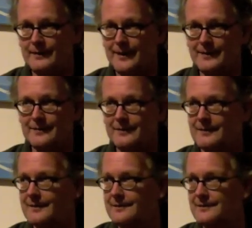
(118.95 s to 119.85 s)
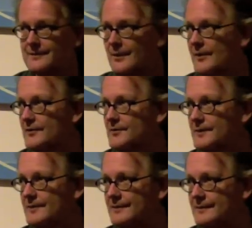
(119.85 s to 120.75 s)
The answer is no other
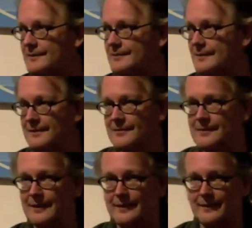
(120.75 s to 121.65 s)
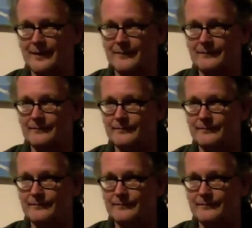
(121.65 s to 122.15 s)
species has ever done that.